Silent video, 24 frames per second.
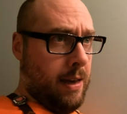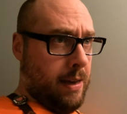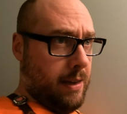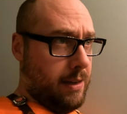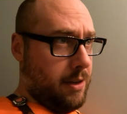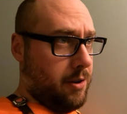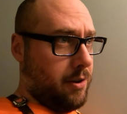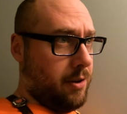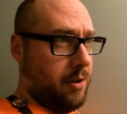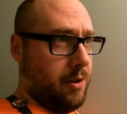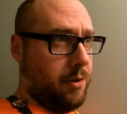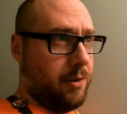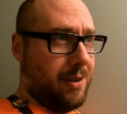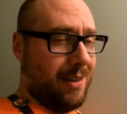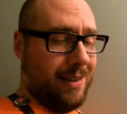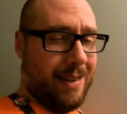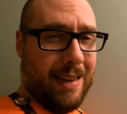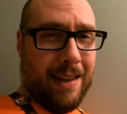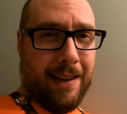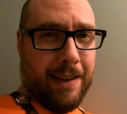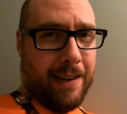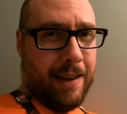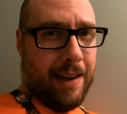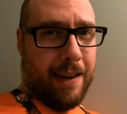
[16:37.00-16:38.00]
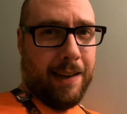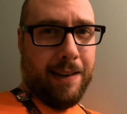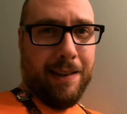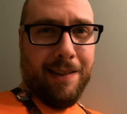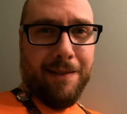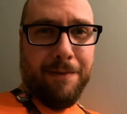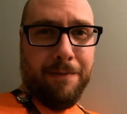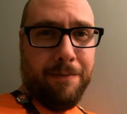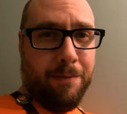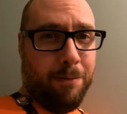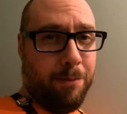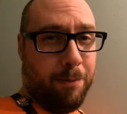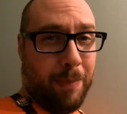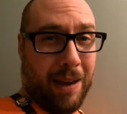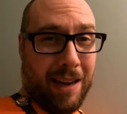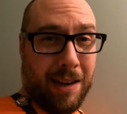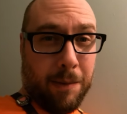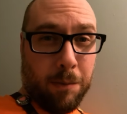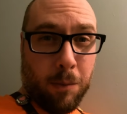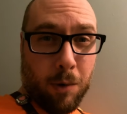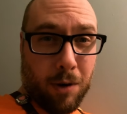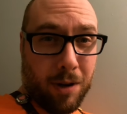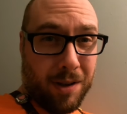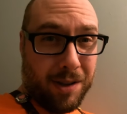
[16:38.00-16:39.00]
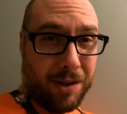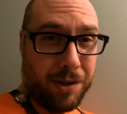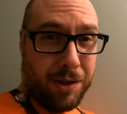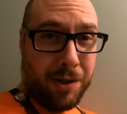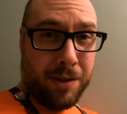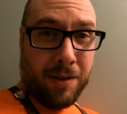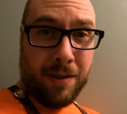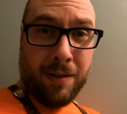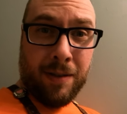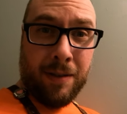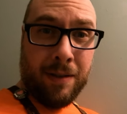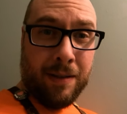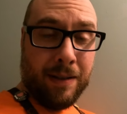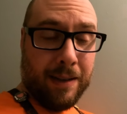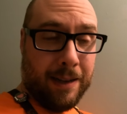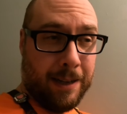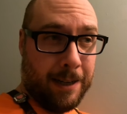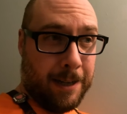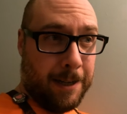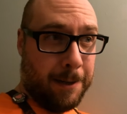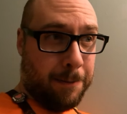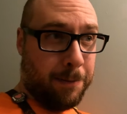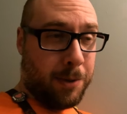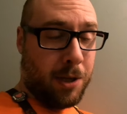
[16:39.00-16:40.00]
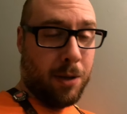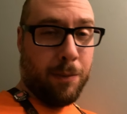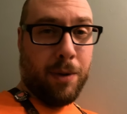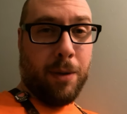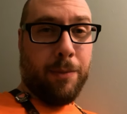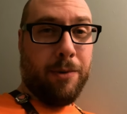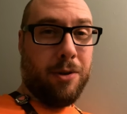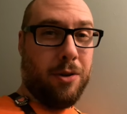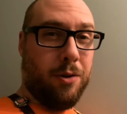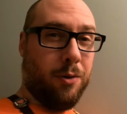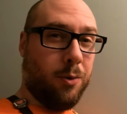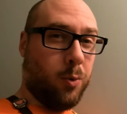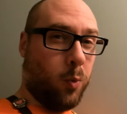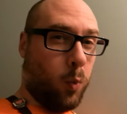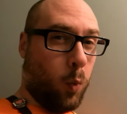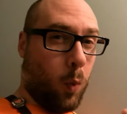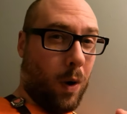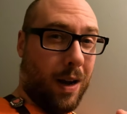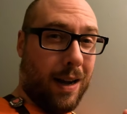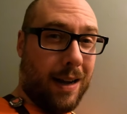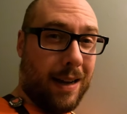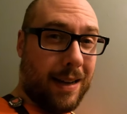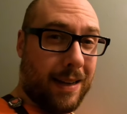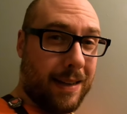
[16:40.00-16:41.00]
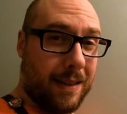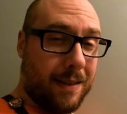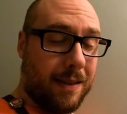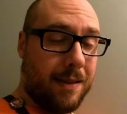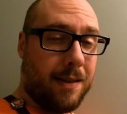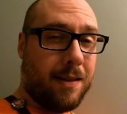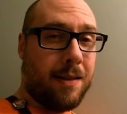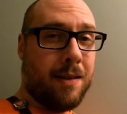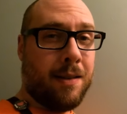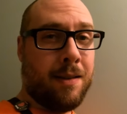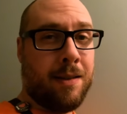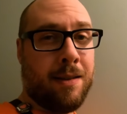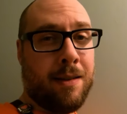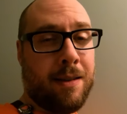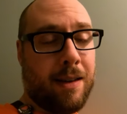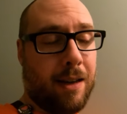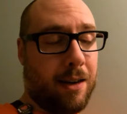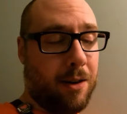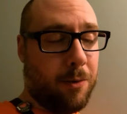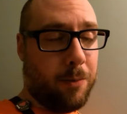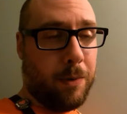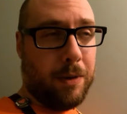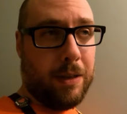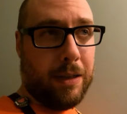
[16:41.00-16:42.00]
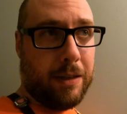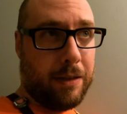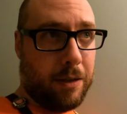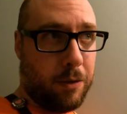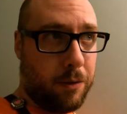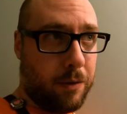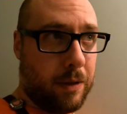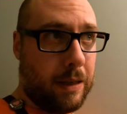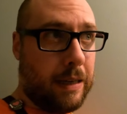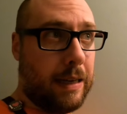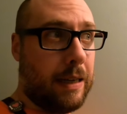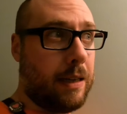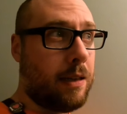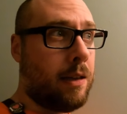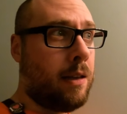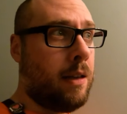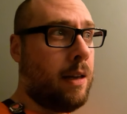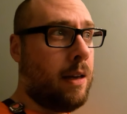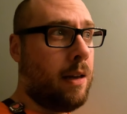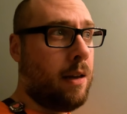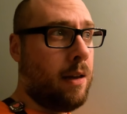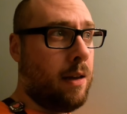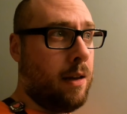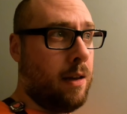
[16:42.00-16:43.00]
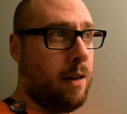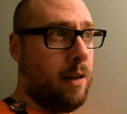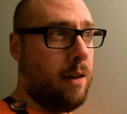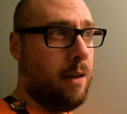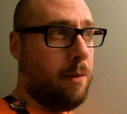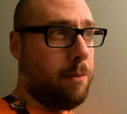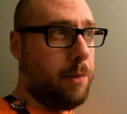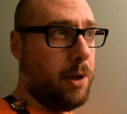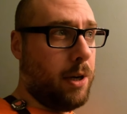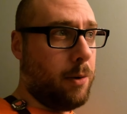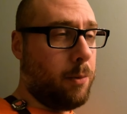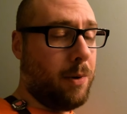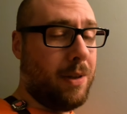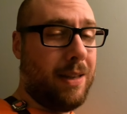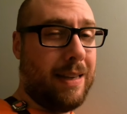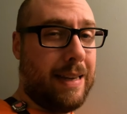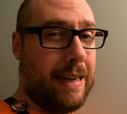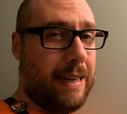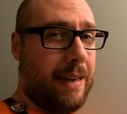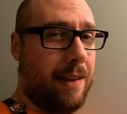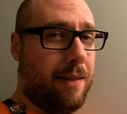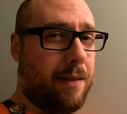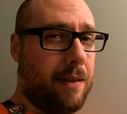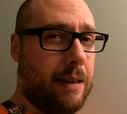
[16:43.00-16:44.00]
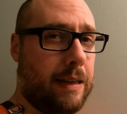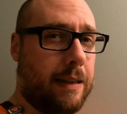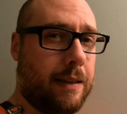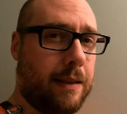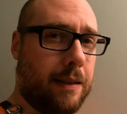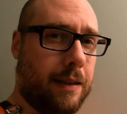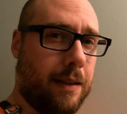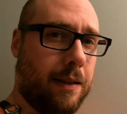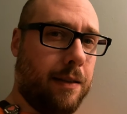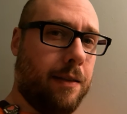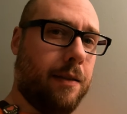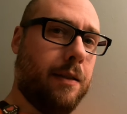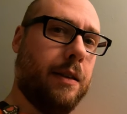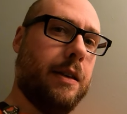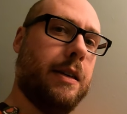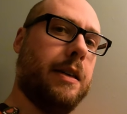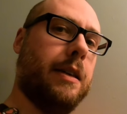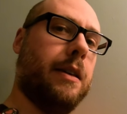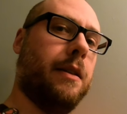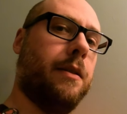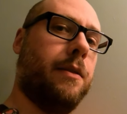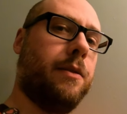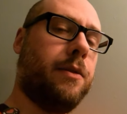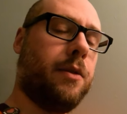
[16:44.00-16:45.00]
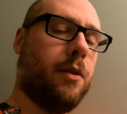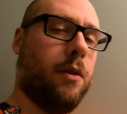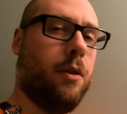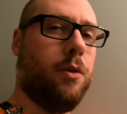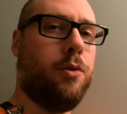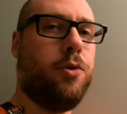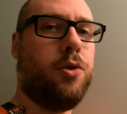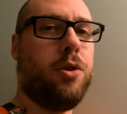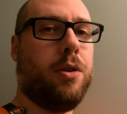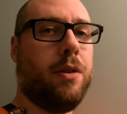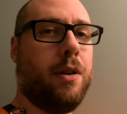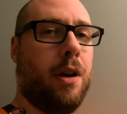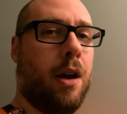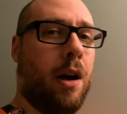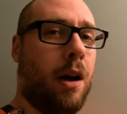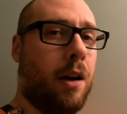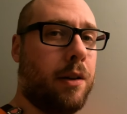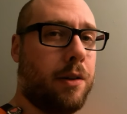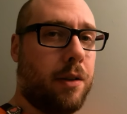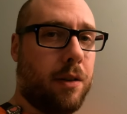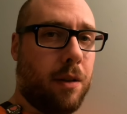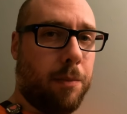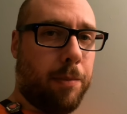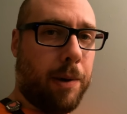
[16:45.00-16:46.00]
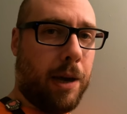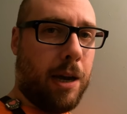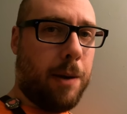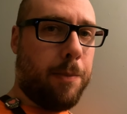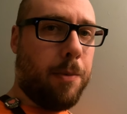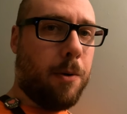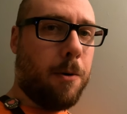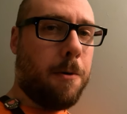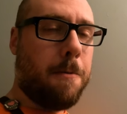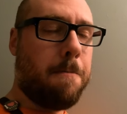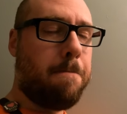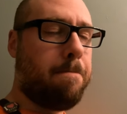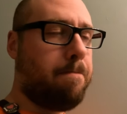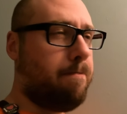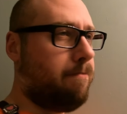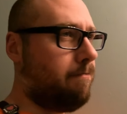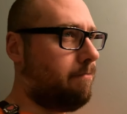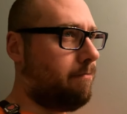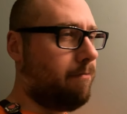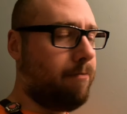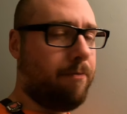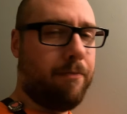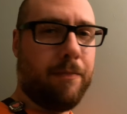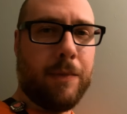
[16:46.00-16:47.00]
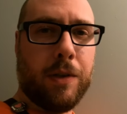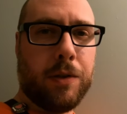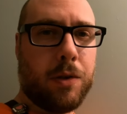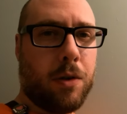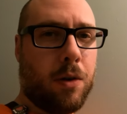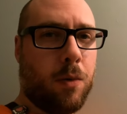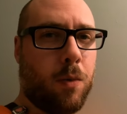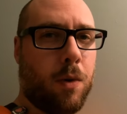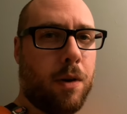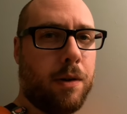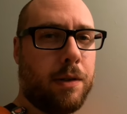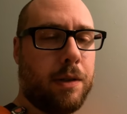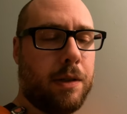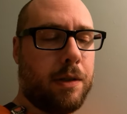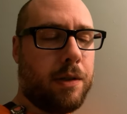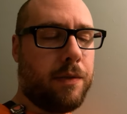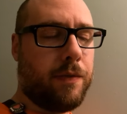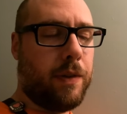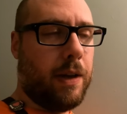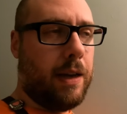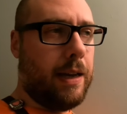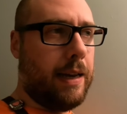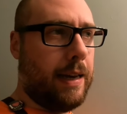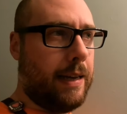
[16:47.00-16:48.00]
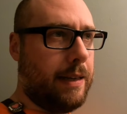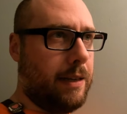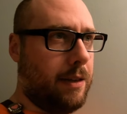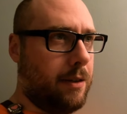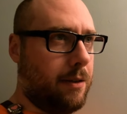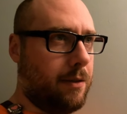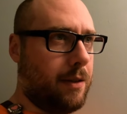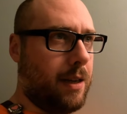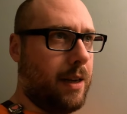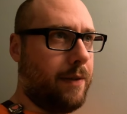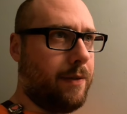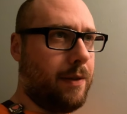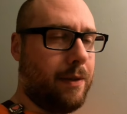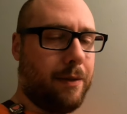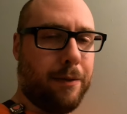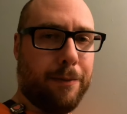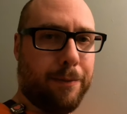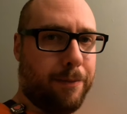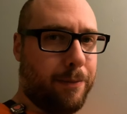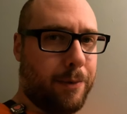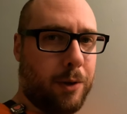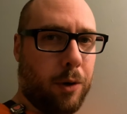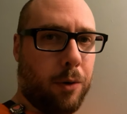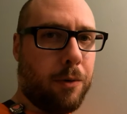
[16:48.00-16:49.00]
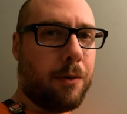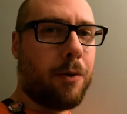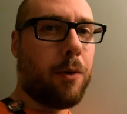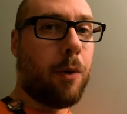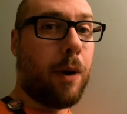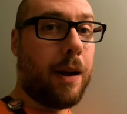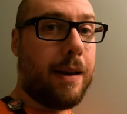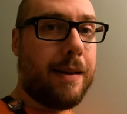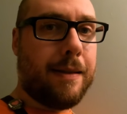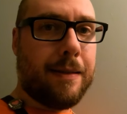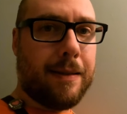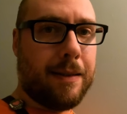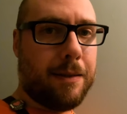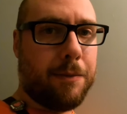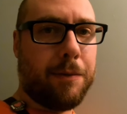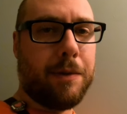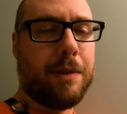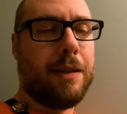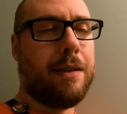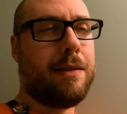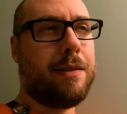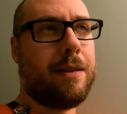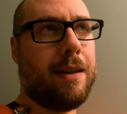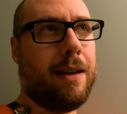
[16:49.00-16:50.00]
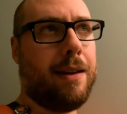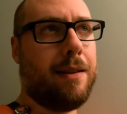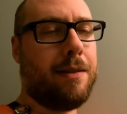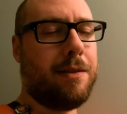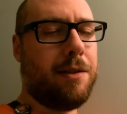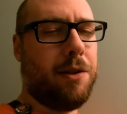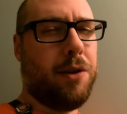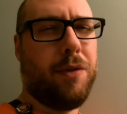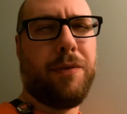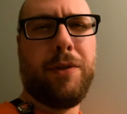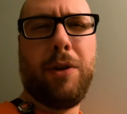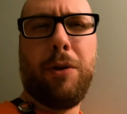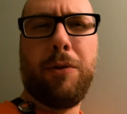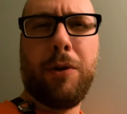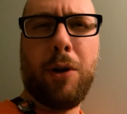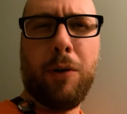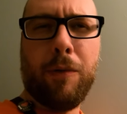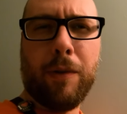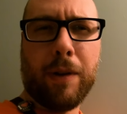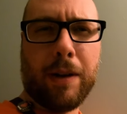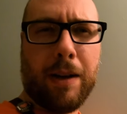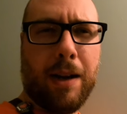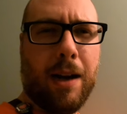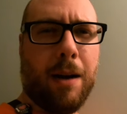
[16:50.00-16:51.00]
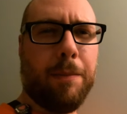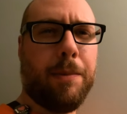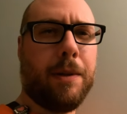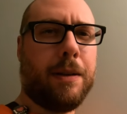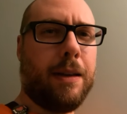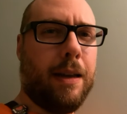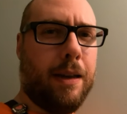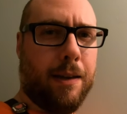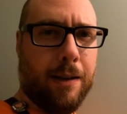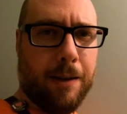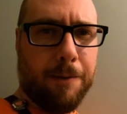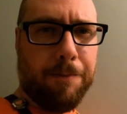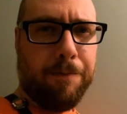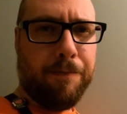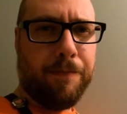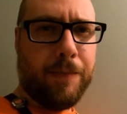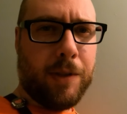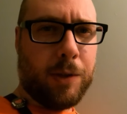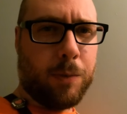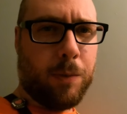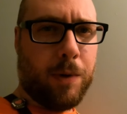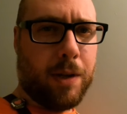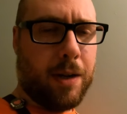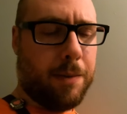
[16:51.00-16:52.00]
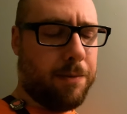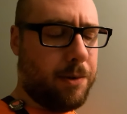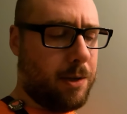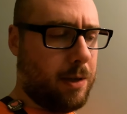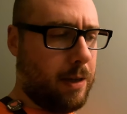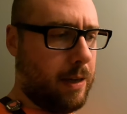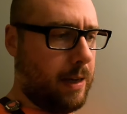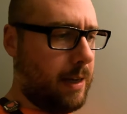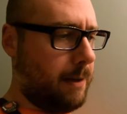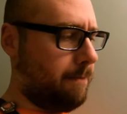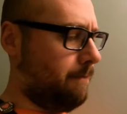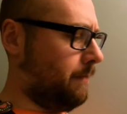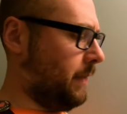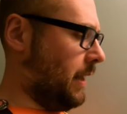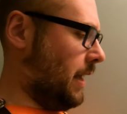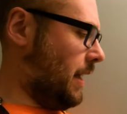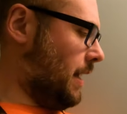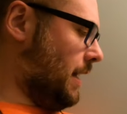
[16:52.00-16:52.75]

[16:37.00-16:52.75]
You can use a dedicated paintbrush. Um, some people use rods. I don't really do that. But really anything to get the solution onto the paper is going to work just fine. You don't have to go crazy with this kind of stuff. Don't overcomplicate it, is what I'm saying.